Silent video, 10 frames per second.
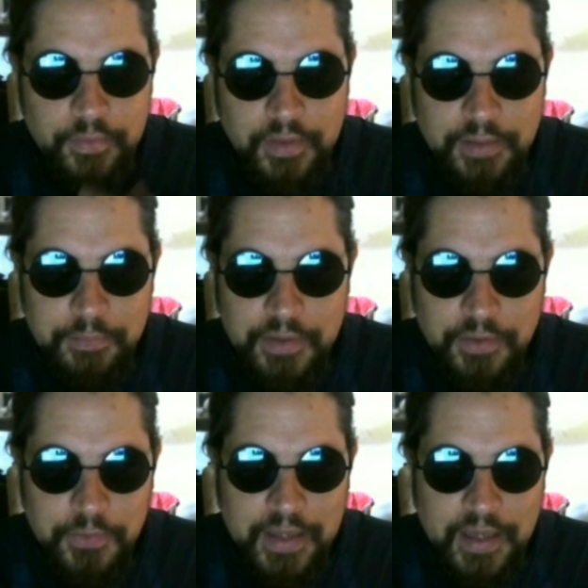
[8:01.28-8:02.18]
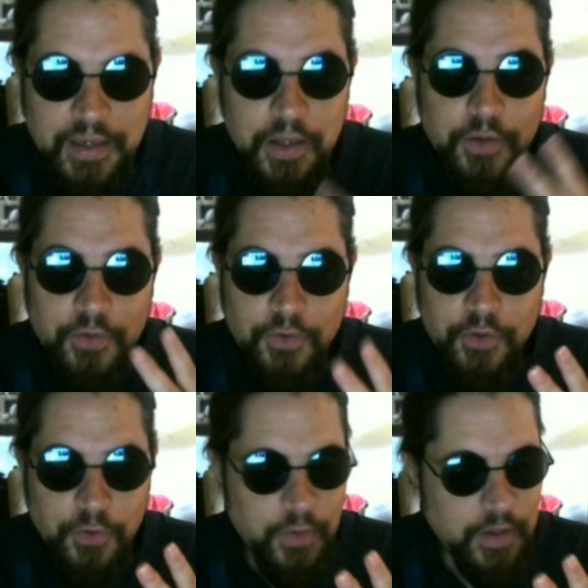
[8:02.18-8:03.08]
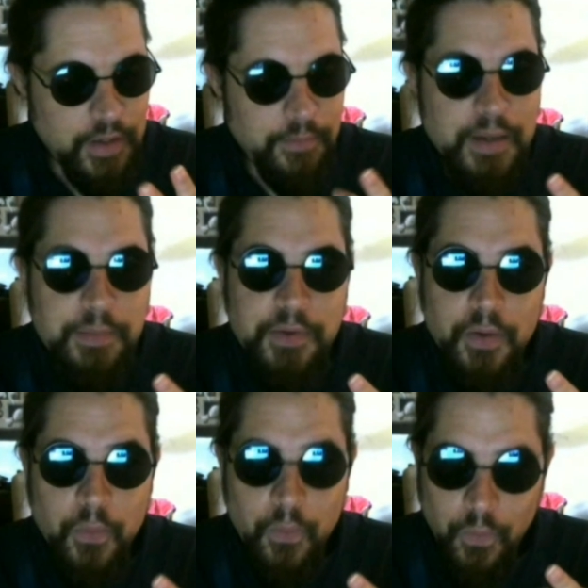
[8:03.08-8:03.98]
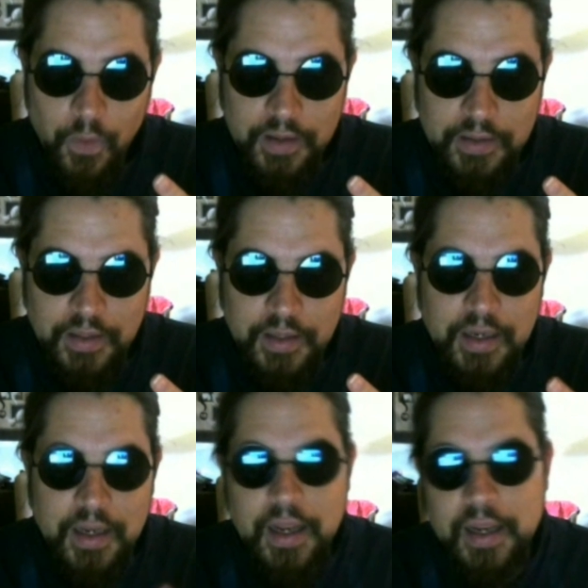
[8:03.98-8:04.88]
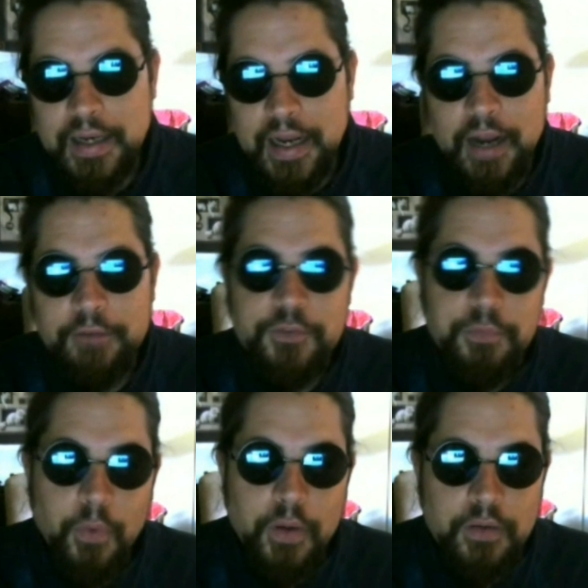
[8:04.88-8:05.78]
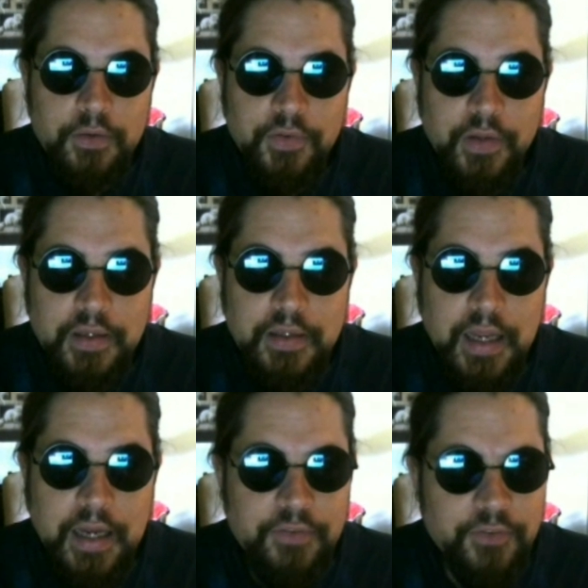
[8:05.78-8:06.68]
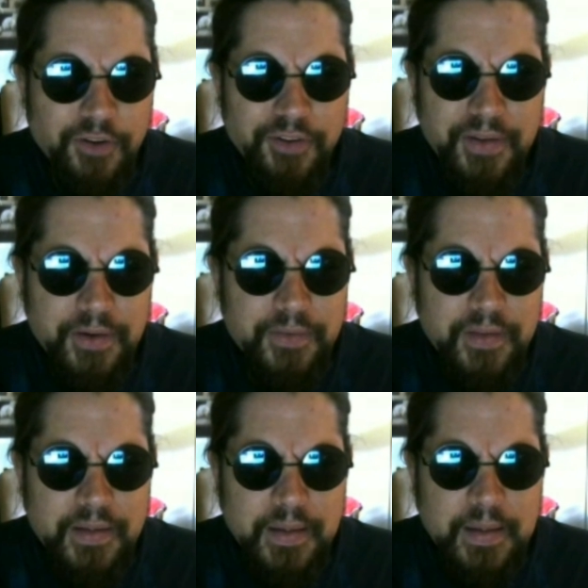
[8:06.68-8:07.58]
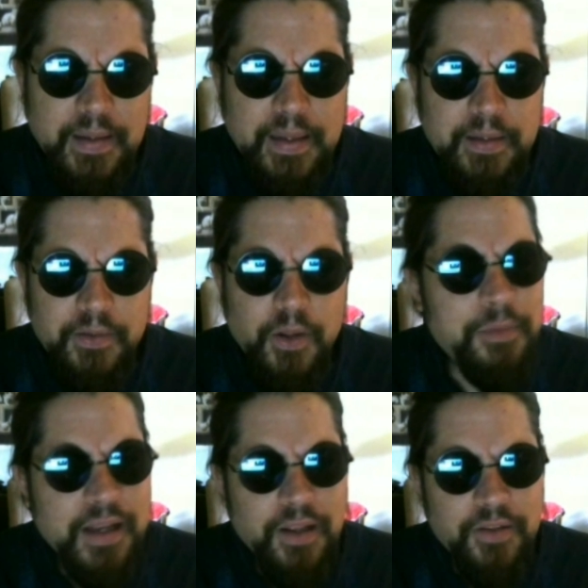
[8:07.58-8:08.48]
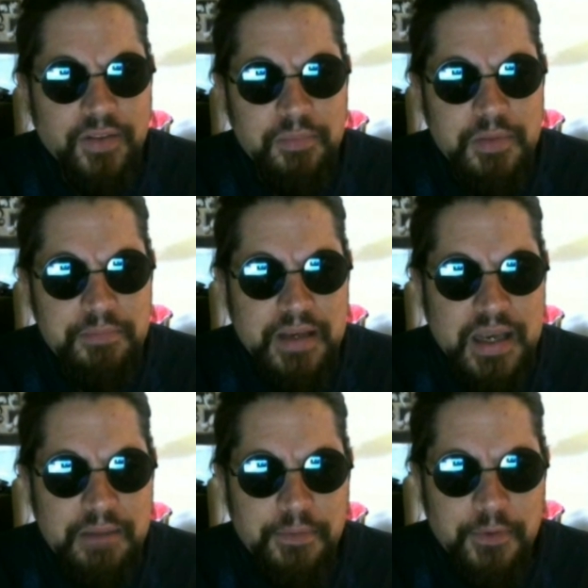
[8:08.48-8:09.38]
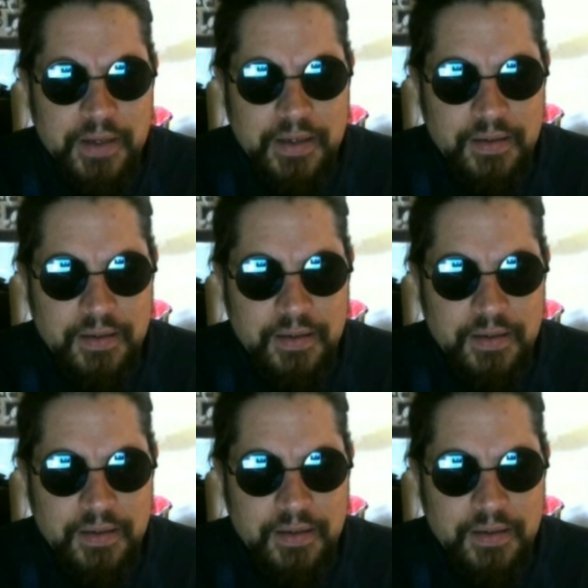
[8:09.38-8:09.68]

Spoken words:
didn't mean to do that, two, maybe 1.5 spoilers that I saw there that nobody else seemed to pick up on.